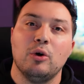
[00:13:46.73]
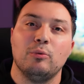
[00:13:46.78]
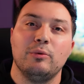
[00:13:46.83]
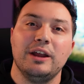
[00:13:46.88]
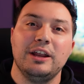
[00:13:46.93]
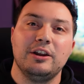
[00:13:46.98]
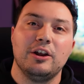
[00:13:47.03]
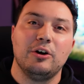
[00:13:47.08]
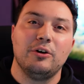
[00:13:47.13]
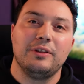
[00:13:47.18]

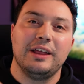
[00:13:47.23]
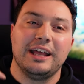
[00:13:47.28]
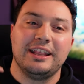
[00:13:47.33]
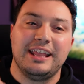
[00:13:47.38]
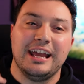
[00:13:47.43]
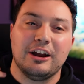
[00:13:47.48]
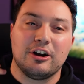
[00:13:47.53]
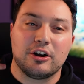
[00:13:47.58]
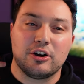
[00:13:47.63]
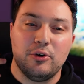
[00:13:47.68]
We know that
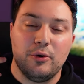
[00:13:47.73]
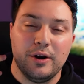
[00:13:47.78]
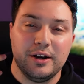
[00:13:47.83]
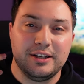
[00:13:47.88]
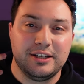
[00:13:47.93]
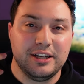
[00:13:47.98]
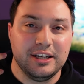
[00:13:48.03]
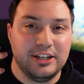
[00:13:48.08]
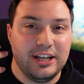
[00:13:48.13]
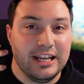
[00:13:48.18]
they are going
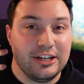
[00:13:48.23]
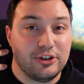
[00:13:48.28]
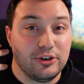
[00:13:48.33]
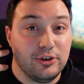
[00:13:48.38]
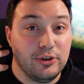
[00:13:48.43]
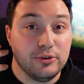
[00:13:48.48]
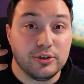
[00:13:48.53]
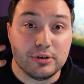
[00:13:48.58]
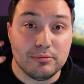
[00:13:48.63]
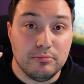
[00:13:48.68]
to
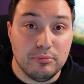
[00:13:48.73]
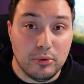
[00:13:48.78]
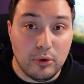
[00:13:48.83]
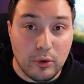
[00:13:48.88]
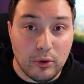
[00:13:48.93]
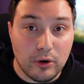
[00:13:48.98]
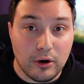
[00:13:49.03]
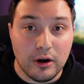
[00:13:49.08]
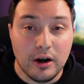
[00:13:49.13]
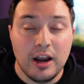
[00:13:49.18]
introduce
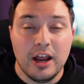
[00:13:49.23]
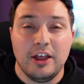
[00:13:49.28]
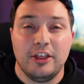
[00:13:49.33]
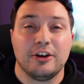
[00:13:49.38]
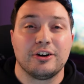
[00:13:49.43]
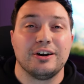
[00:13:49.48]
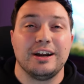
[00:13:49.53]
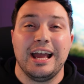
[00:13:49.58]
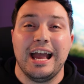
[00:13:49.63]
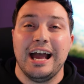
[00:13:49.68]
more,
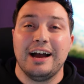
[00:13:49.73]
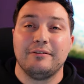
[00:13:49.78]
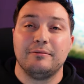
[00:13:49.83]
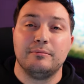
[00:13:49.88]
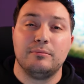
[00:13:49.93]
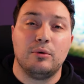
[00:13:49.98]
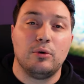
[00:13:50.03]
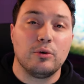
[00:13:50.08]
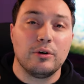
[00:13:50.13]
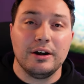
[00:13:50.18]
they're gonna have
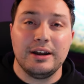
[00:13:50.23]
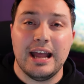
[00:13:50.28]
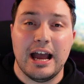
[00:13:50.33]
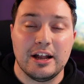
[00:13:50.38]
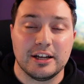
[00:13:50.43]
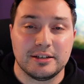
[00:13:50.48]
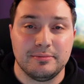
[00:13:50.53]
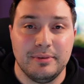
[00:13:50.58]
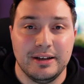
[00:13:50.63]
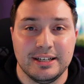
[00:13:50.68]
more
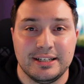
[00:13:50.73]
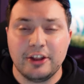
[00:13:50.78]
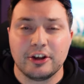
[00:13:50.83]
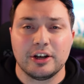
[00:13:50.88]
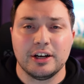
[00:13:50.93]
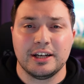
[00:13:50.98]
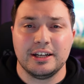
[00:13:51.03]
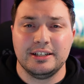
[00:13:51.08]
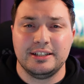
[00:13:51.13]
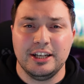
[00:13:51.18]
announcements, and they're
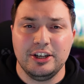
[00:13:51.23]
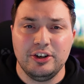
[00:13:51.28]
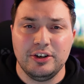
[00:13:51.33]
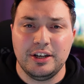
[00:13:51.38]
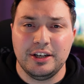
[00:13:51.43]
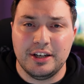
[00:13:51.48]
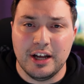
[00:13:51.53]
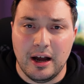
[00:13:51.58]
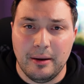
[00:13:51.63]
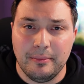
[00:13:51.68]
gonna continue
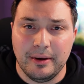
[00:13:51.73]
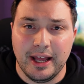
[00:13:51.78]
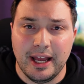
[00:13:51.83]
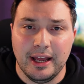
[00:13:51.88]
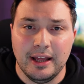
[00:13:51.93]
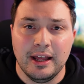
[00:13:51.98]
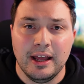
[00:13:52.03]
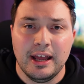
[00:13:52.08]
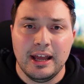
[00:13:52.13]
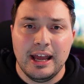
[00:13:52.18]
to
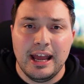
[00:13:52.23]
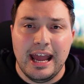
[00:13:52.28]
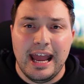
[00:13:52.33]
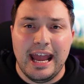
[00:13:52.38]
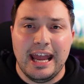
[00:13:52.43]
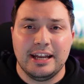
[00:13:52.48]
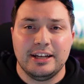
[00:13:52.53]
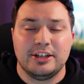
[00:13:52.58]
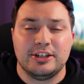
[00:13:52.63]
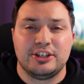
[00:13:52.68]
dominate
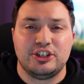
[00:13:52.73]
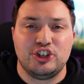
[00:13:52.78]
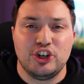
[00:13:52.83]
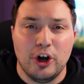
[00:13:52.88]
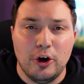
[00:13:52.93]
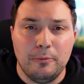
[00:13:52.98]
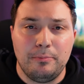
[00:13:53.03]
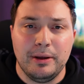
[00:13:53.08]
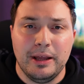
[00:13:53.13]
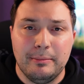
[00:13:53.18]
and
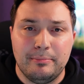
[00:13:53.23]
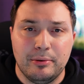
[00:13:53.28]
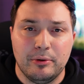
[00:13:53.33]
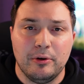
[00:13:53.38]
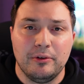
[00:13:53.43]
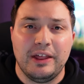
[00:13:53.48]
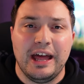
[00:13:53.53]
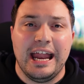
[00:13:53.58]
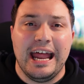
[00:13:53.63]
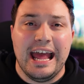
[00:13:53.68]
show
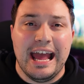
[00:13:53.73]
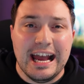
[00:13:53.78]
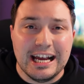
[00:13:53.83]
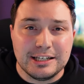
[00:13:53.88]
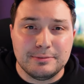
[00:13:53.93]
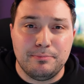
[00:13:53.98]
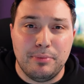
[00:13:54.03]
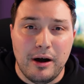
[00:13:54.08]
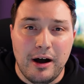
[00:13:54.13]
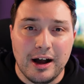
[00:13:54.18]
people that
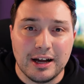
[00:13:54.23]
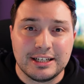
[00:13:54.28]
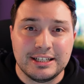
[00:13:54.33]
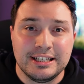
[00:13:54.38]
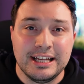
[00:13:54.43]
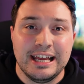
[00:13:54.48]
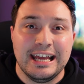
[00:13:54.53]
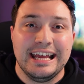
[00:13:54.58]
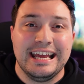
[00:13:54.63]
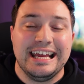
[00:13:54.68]

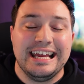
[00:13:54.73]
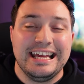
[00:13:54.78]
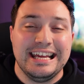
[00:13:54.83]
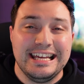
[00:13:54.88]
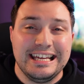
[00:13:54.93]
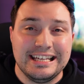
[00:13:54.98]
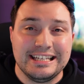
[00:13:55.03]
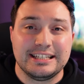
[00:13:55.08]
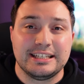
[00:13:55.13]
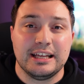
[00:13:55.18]
Xbox
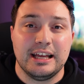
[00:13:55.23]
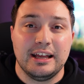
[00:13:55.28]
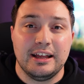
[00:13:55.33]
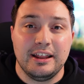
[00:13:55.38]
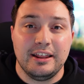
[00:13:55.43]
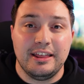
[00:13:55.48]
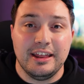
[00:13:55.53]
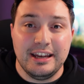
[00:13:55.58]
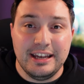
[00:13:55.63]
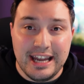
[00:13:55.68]
is
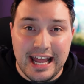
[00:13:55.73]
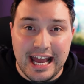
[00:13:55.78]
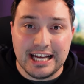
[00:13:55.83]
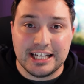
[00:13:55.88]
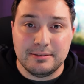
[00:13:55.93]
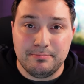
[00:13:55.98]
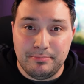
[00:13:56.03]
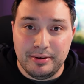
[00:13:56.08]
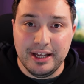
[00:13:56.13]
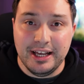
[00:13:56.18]
the
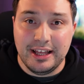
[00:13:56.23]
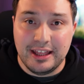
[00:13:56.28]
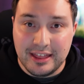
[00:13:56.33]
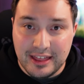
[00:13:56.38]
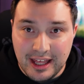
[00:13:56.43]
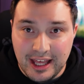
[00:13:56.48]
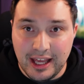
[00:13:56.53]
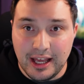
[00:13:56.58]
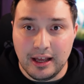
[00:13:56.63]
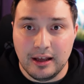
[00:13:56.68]
next big
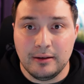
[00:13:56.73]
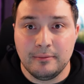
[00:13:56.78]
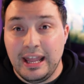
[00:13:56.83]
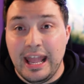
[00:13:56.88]
thing.